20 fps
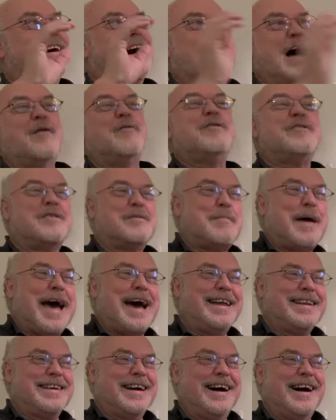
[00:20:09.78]
I was the
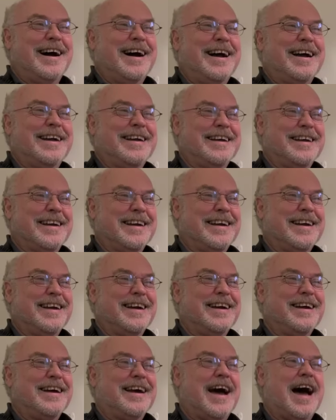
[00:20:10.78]
bad guy. You were the problem.
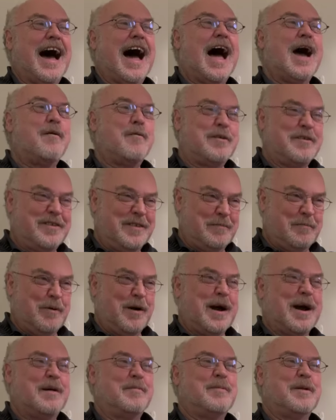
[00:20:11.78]
I was the
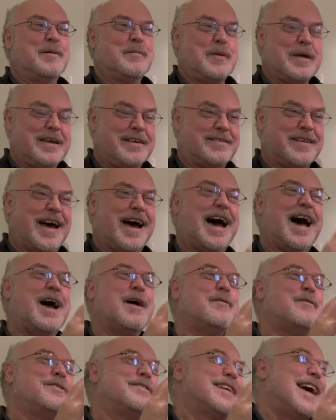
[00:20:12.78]
problem because
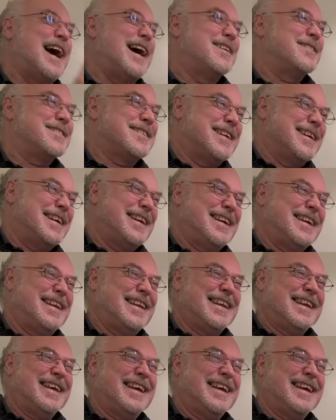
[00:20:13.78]
I was asking.